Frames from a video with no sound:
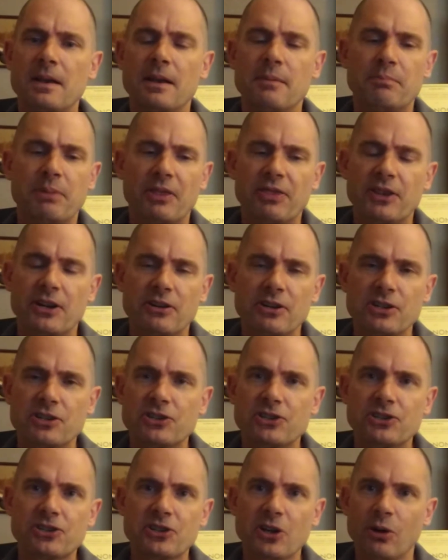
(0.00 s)
But there is
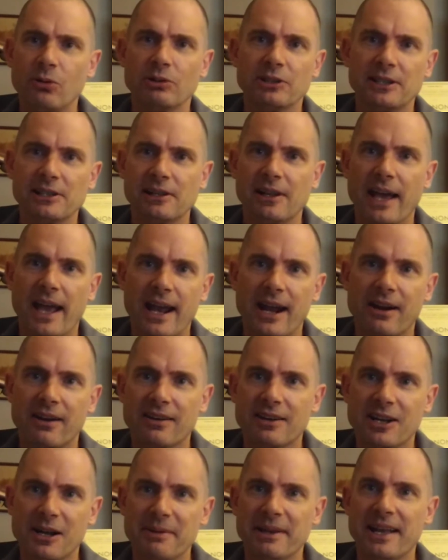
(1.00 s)
so little air
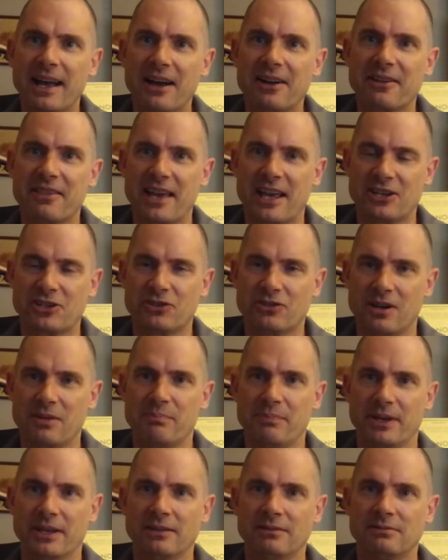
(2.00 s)
coming out of that
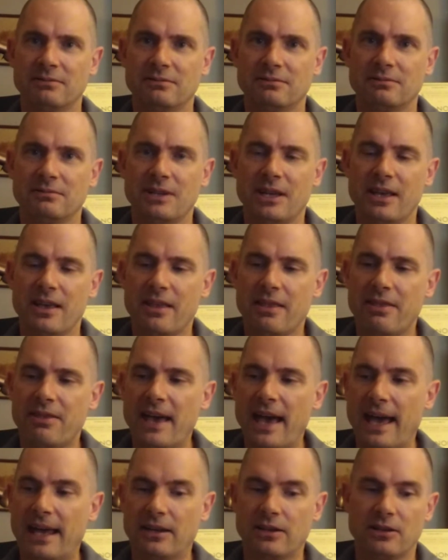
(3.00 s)
trumpet
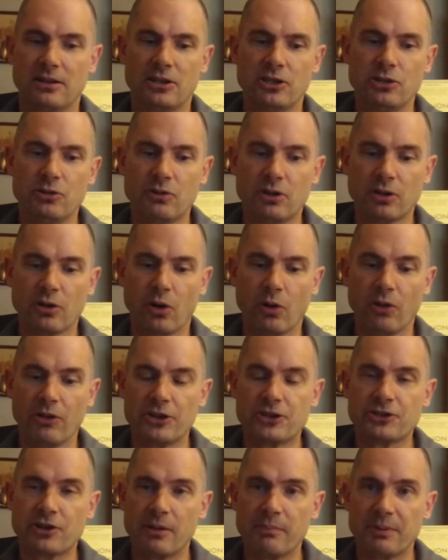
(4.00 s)
that you could hold the
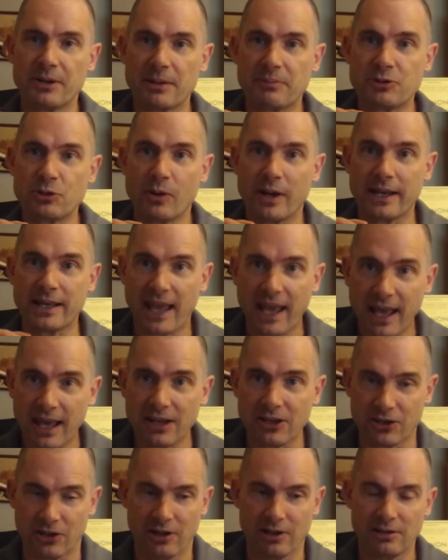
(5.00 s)
trumpet up to a
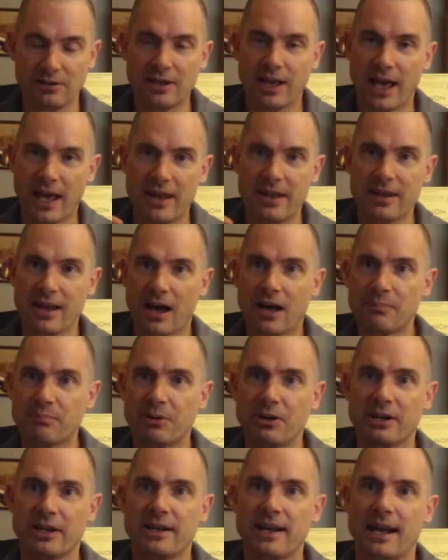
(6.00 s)
candle and not
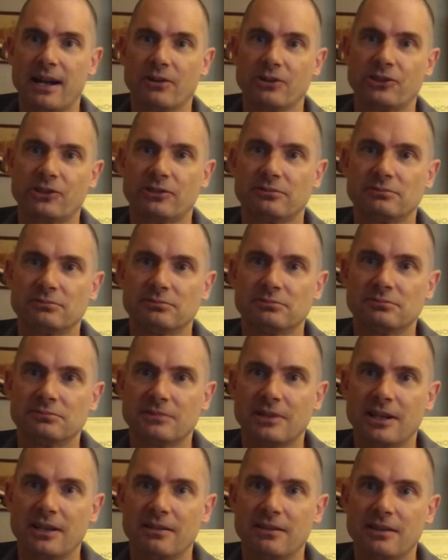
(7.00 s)
put it out,
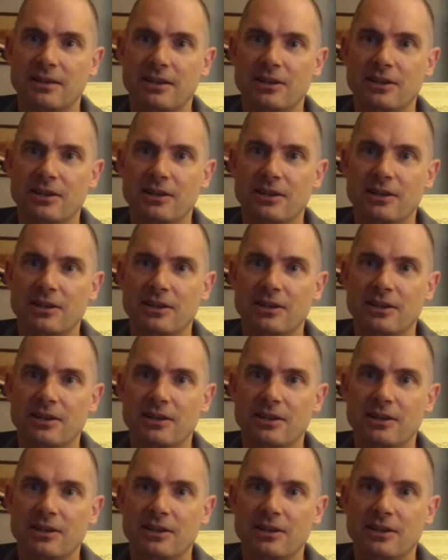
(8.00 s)
right?